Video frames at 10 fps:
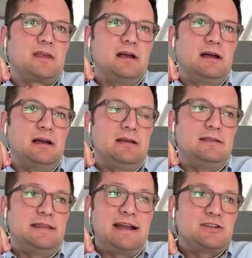
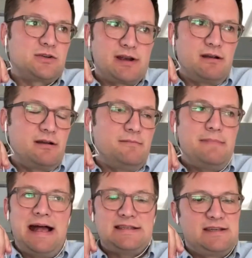That triggered a
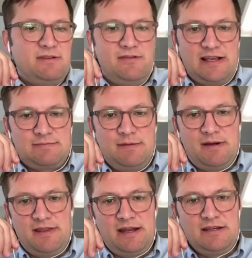massive investment
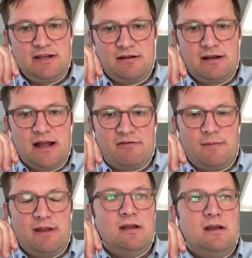by the Nigerian
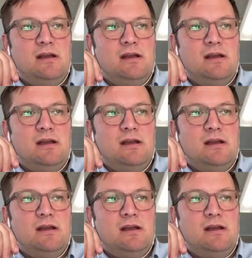government